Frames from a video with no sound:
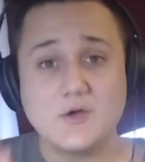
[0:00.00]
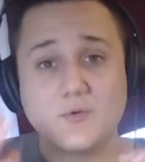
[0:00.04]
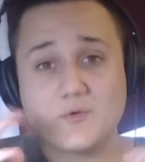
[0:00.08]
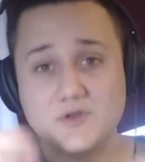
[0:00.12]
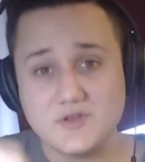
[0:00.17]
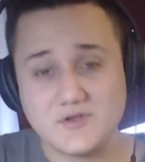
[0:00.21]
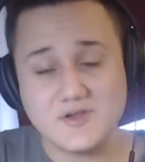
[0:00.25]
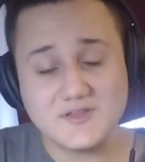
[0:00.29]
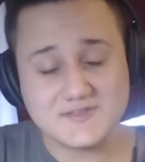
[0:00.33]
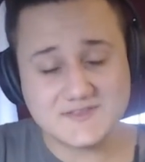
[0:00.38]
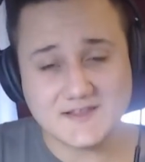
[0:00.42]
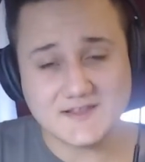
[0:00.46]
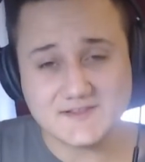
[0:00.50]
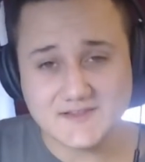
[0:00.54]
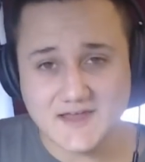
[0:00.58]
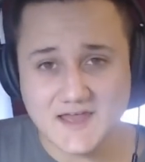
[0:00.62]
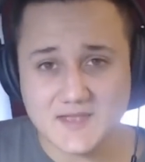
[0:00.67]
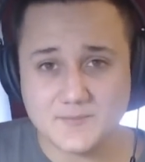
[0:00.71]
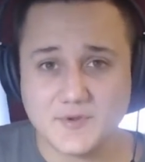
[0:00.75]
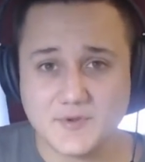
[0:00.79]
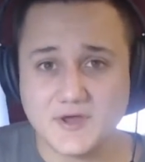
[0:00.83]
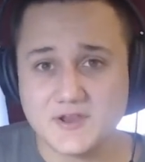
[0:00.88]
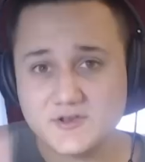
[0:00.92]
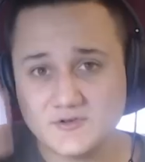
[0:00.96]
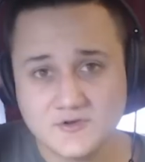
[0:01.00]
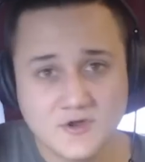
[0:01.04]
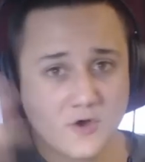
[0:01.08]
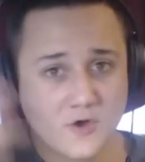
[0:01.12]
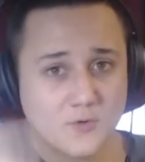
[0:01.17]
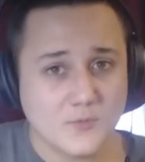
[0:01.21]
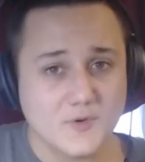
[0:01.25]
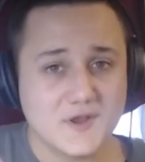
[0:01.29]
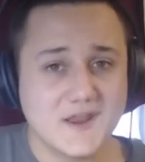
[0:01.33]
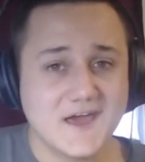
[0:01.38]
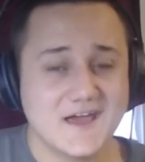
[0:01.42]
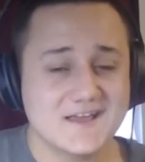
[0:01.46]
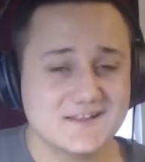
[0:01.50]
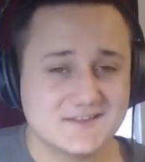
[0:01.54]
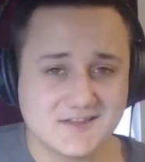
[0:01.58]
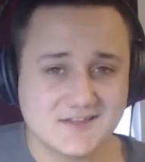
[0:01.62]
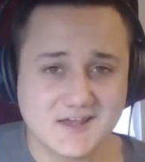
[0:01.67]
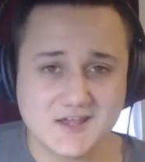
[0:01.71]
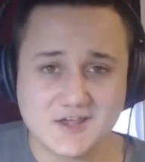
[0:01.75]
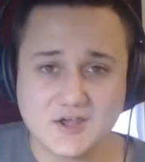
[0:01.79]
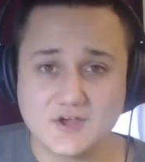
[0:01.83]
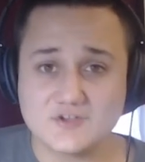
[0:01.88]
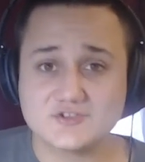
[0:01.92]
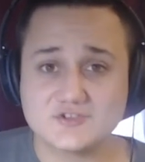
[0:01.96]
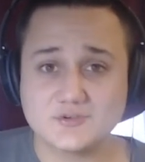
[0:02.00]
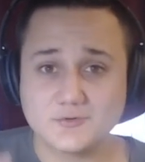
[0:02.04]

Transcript: when you hit that like button when I say go.